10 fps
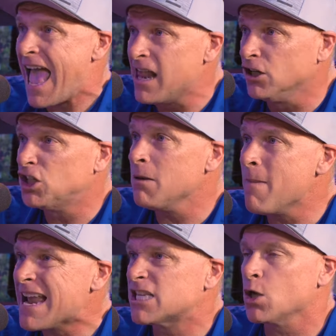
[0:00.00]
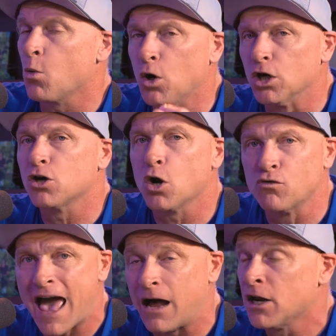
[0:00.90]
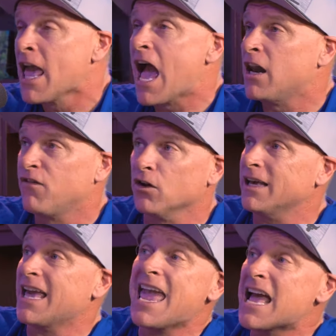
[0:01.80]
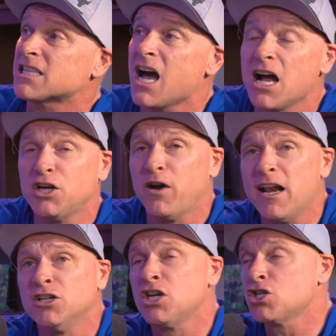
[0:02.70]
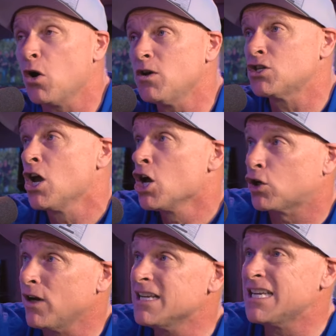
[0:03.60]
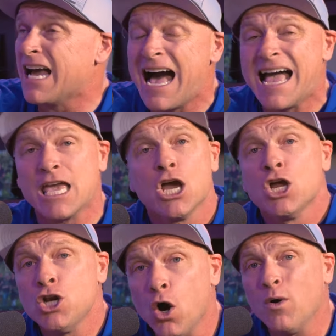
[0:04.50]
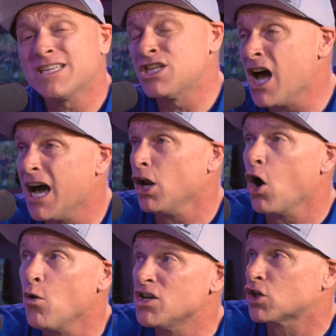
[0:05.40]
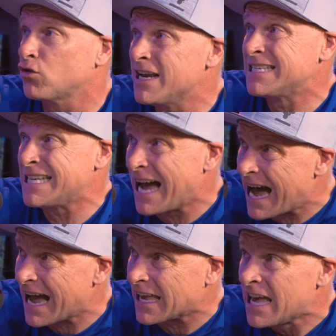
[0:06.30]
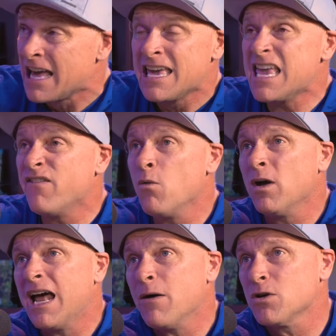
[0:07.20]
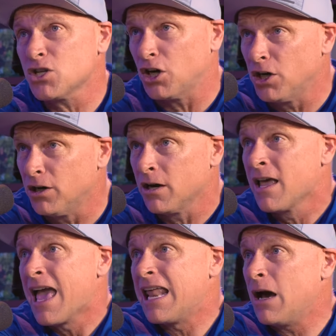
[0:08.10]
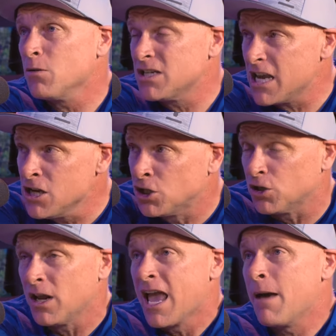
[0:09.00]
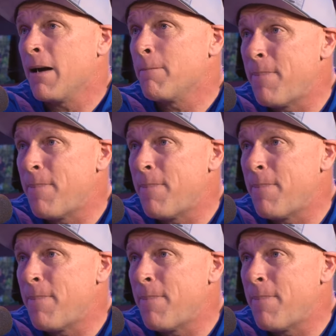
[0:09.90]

Energy makes the world go round. And if you're like, hey, yeah, Todd, your energy is always crazy high. No, it's not always crazy high. Even when I was hurt and I was injured and my